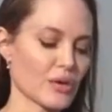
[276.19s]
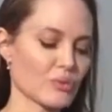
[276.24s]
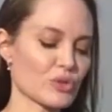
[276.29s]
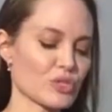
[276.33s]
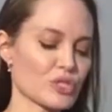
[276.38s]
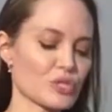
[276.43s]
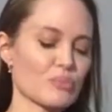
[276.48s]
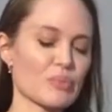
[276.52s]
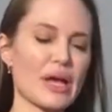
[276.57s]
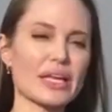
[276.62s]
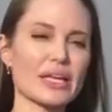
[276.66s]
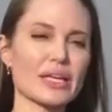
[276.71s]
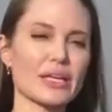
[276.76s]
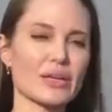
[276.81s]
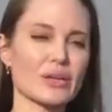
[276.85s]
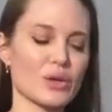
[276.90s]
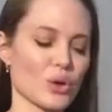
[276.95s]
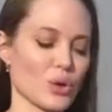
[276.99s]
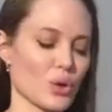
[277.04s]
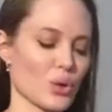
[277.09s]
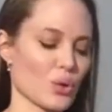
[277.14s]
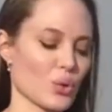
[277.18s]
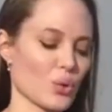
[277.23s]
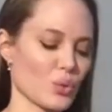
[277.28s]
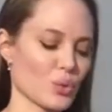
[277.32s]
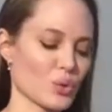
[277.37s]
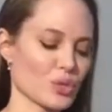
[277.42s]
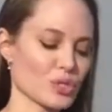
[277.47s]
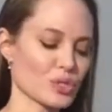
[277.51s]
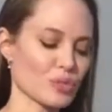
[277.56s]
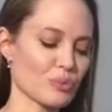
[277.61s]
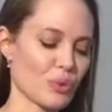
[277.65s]
and which many
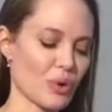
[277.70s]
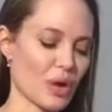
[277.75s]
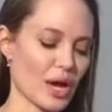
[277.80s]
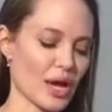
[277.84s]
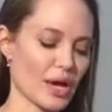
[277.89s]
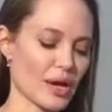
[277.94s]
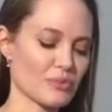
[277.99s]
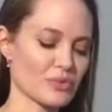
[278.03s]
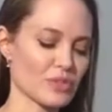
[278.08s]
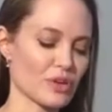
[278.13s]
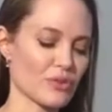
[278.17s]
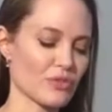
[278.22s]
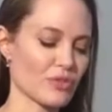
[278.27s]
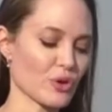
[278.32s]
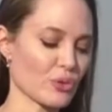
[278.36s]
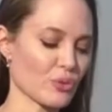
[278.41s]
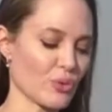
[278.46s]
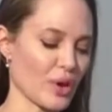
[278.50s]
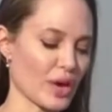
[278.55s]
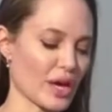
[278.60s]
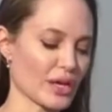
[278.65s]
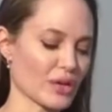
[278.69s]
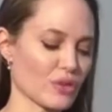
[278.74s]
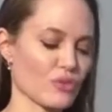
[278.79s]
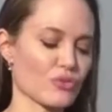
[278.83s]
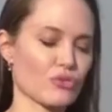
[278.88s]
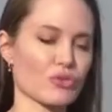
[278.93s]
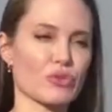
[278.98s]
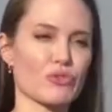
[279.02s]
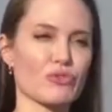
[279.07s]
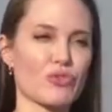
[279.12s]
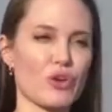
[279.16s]
were deprived of their right
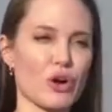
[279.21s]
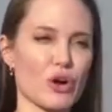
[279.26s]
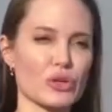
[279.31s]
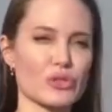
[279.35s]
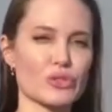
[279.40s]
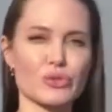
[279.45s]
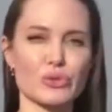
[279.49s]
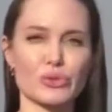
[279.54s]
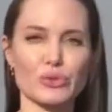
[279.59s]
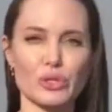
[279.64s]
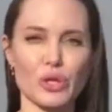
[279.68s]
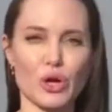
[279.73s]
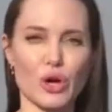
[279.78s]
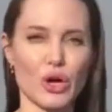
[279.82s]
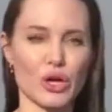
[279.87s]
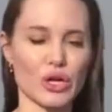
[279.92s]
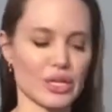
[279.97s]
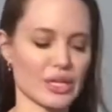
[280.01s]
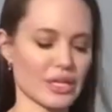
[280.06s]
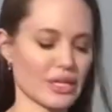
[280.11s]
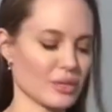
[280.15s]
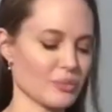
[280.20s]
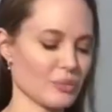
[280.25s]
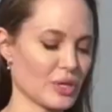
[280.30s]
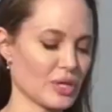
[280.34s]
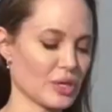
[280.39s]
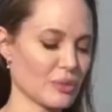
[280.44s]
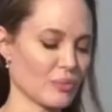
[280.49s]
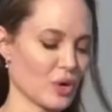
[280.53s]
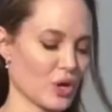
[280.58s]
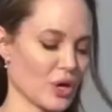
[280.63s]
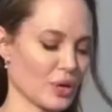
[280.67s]
for far too long in
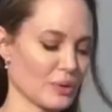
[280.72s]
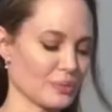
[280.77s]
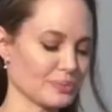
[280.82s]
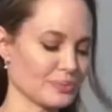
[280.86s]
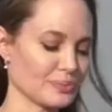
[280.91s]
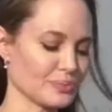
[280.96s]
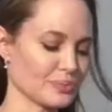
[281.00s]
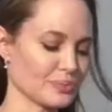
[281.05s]
Myanmar.